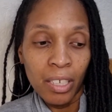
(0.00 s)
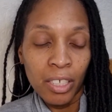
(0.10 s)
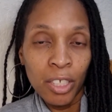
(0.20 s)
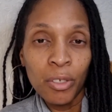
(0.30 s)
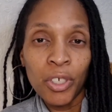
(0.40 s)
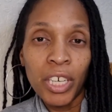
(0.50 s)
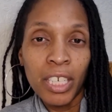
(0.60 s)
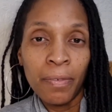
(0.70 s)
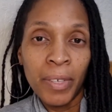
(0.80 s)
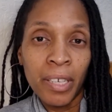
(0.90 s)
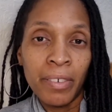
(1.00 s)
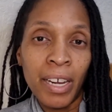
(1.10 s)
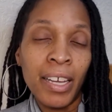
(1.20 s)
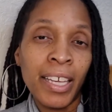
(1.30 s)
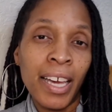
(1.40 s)
you trying to figure
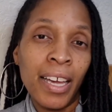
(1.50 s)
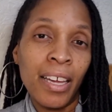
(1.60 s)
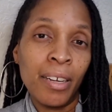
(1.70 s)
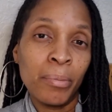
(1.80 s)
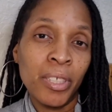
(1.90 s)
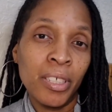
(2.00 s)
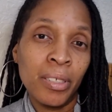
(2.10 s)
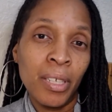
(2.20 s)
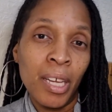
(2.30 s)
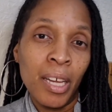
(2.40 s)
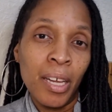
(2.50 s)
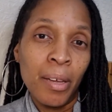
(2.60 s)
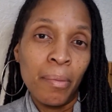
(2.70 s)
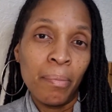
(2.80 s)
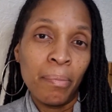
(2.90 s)
out, okay, I'm going to
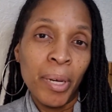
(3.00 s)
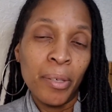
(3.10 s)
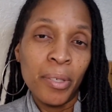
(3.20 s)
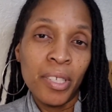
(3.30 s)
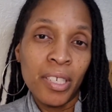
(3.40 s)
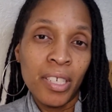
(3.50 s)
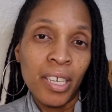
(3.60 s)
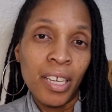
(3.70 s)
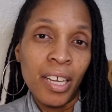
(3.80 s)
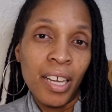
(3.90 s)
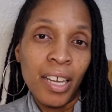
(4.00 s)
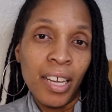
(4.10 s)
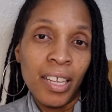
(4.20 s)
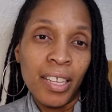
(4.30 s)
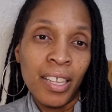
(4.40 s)
post
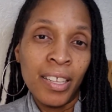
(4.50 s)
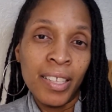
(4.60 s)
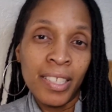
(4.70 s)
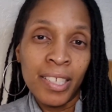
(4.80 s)
at this